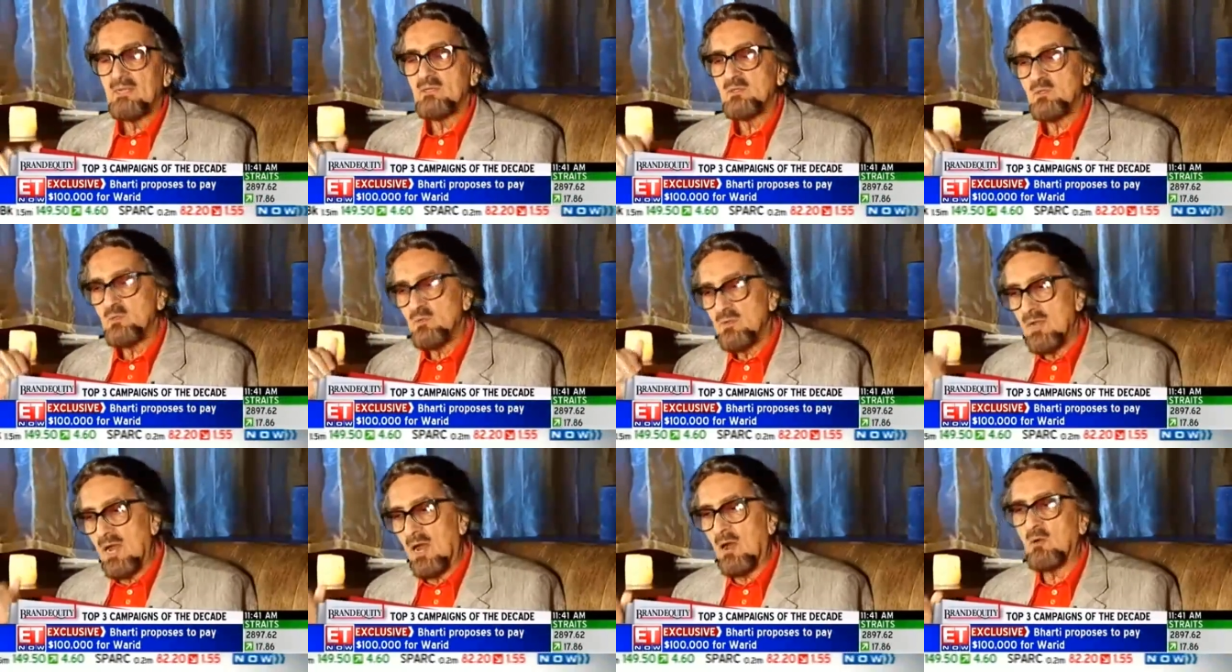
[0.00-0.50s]

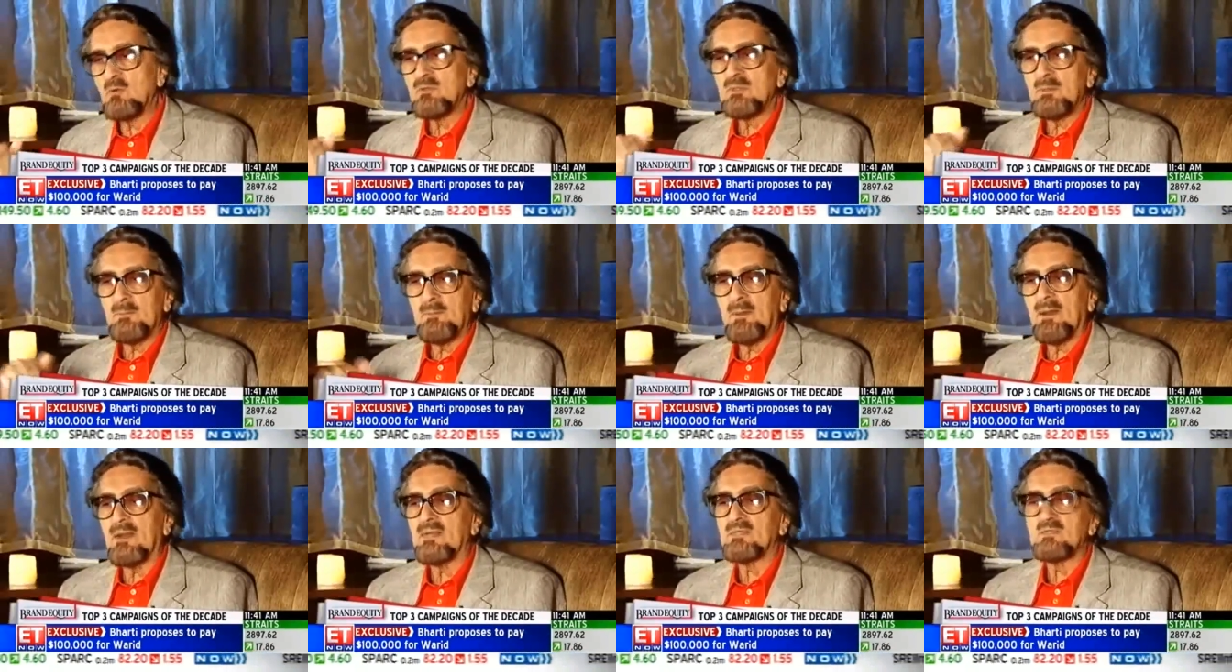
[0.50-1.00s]
to now the
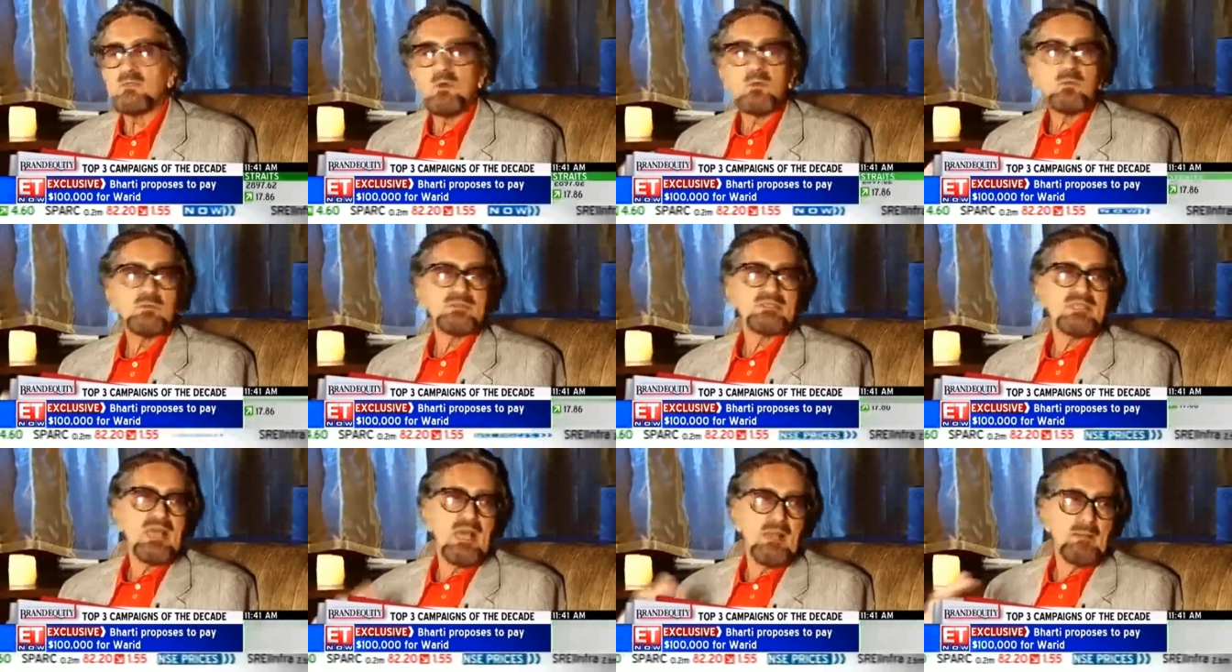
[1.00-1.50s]
pug is
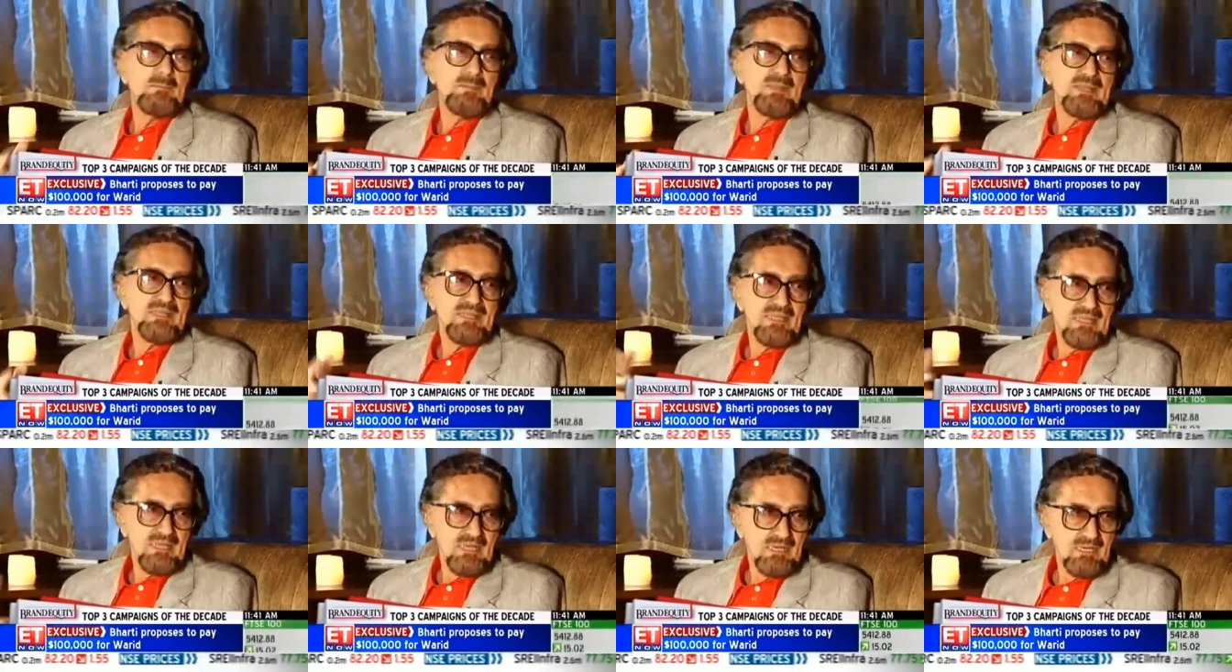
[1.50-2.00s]
always
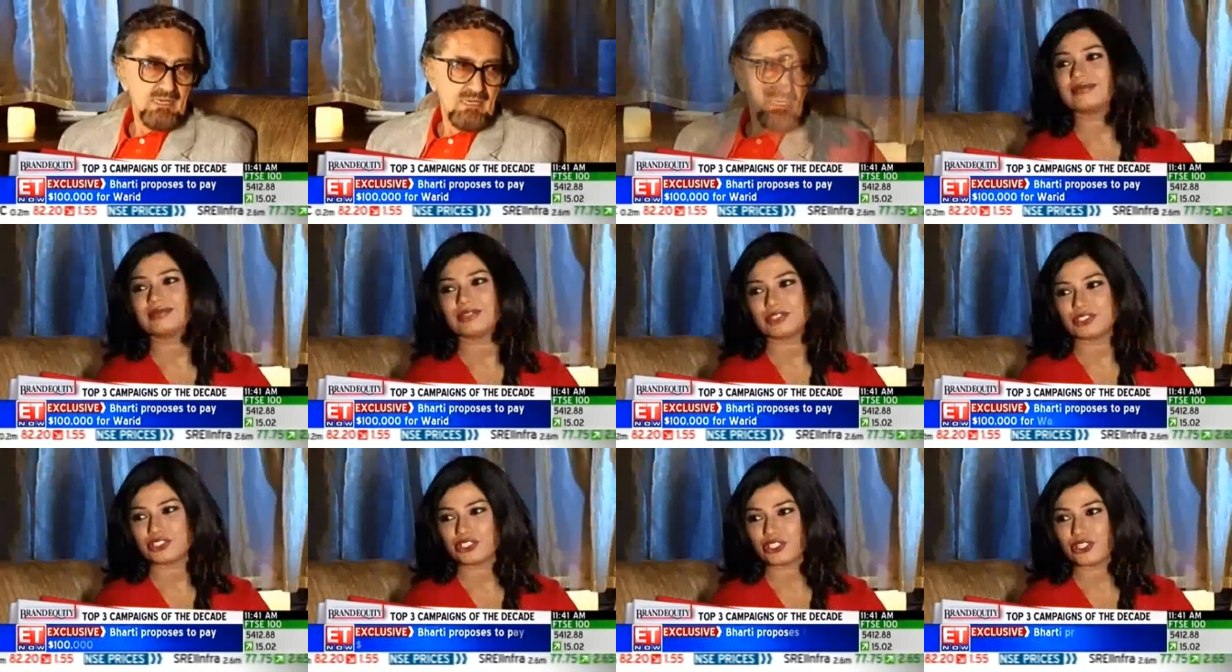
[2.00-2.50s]
helping the
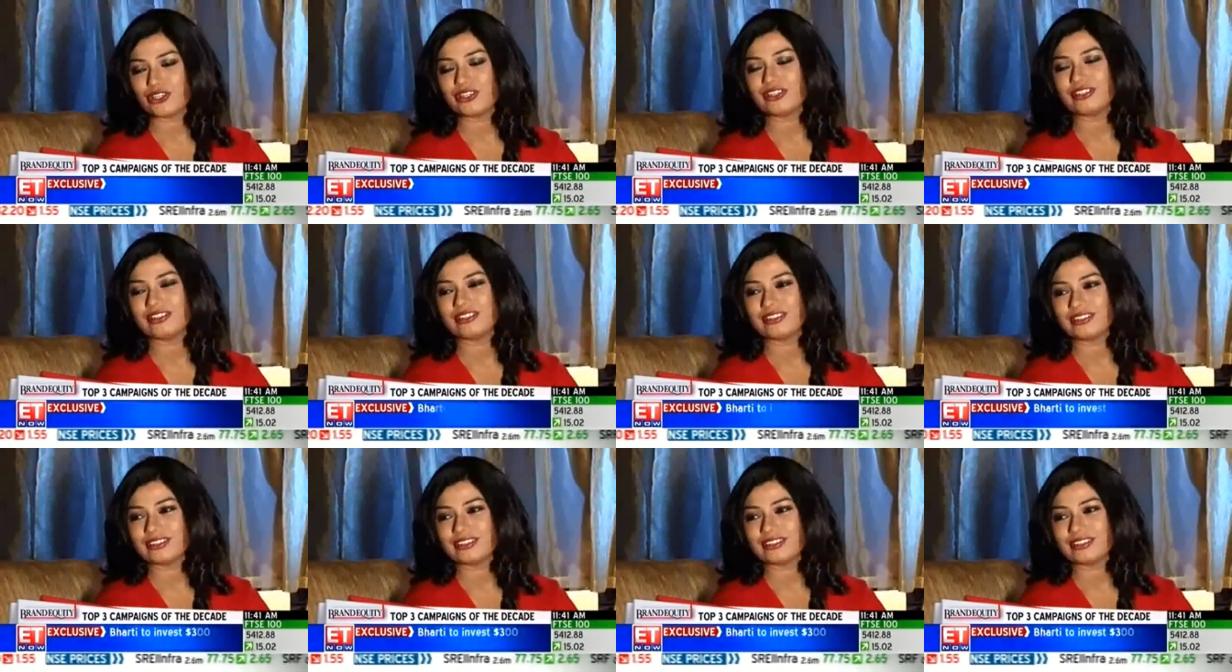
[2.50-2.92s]
girl. Sure.